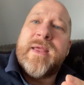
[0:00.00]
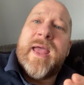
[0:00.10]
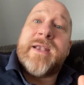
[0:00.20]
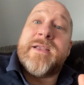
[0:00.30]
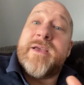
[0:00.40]

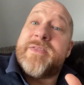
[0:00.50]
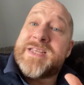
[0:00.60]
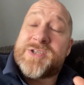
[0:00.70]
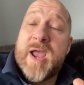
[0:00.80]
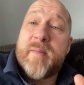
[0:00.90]
And this
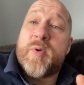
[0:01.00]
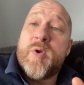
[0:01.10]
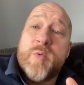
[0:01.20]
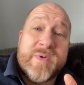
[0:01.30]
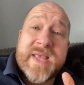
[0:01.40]
chap
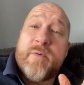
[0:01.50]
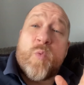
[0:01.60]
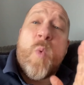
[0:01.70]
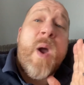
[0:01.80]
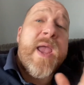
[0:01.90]
was there
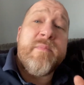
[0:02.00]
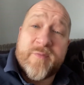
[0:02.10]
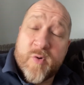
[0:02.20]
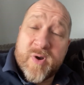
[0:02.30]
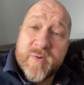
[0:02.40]
way
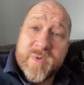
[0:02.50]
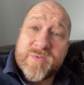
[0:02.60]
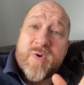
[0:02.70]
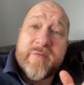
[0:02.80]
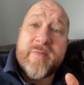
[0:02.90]
before I was,
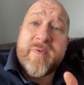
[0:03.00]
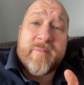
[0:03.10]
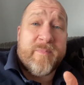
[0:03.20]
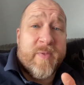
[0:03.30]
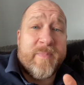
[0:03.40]
right from
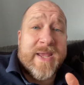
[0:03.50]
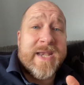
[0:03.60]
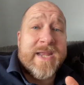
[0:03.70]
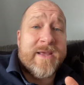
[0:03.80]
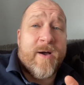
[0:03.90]
the
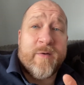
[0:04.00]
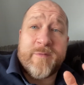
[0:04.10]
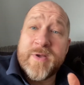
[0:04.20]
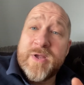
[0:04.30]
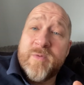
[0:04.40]
beginning
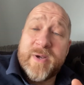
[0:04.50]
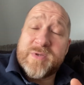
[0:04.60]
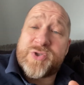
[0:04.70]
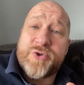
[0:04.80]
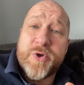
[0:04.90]
of when it
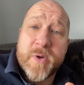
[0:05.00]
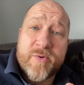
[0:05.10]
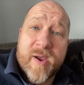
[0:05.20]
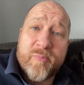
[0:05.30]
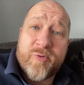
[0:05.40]
was Stewart
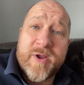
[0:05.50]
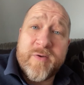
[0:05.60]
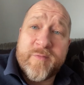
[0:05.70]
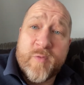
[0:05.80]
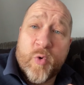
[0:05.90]
Grand Prix and
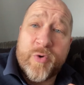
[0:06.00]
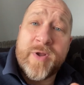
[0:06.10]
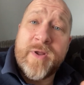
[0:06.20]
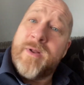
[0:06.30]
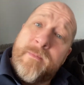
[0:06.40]
Ford
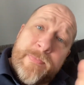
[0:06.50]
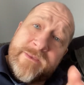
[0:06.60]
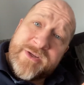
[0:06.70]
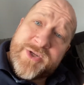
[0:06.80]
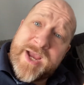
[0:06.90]

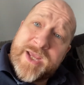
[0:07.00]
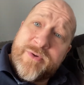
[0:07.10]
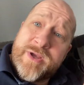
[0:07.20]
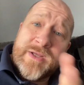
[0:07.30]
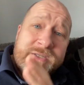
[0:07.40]
to
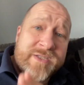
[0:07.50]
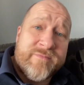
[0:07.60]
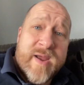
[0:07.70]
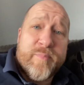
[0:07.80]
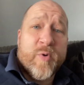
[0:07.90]
Jaguar to
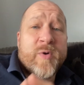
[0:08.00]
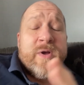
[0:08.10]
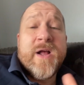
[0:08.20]
Red Bull.